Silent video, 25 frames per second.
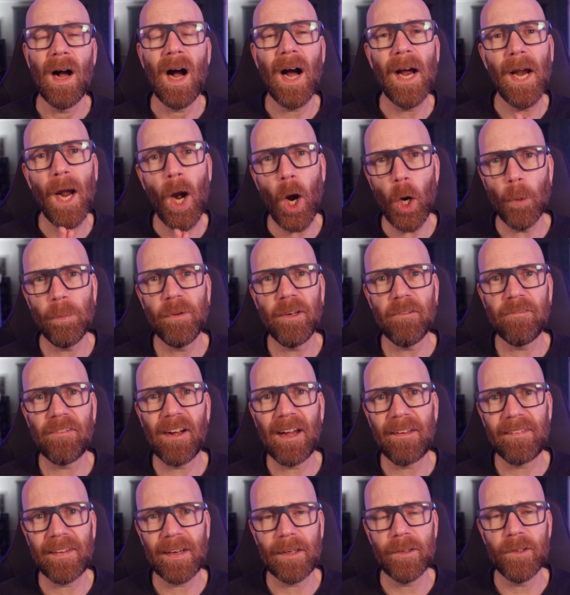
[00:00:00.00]
I hope you
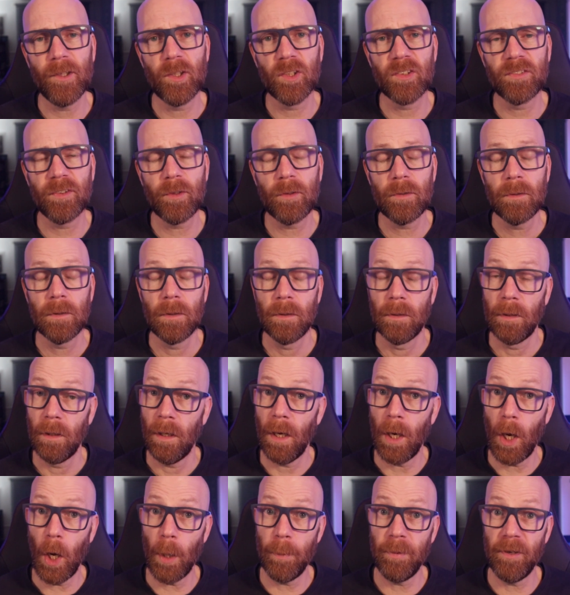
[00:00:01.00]
found that useful.
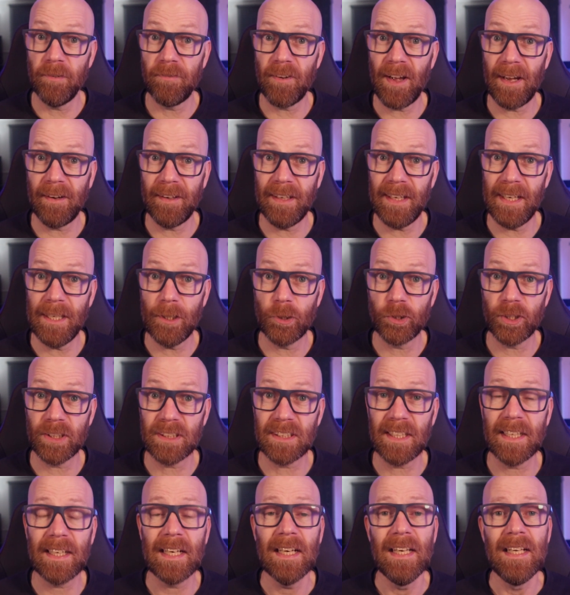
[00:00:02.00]
I hope you found it
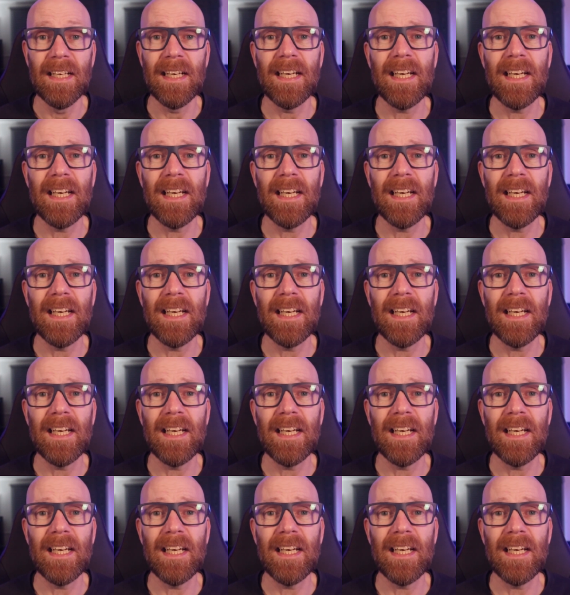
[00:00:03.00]
interesting.